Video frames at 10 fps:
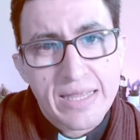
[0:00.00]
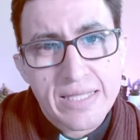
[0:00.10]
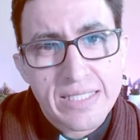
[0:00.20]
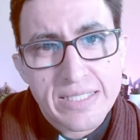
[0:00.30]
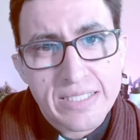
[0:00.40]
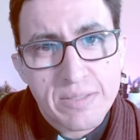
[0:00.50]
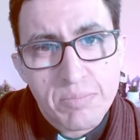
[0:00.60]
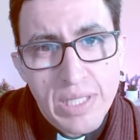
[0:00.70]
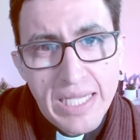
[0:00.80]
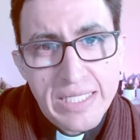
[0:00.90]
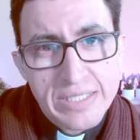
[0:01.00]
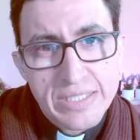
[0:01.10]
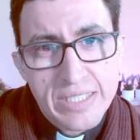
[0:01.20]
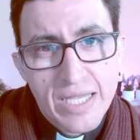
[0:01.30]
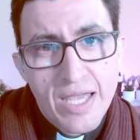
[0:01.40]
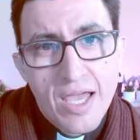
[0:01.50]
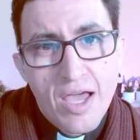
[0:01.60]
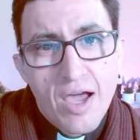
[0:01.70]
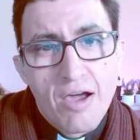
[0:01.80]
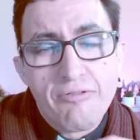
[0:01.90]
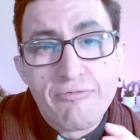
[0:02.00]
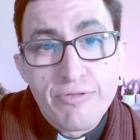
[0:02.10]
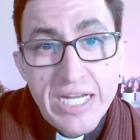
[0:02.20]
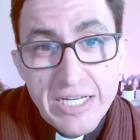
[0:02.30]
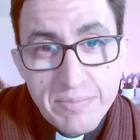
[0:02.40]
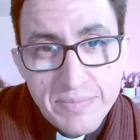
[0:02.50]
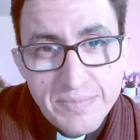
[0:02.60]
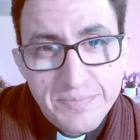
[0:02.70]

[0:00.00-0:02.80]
this is the place of freedom.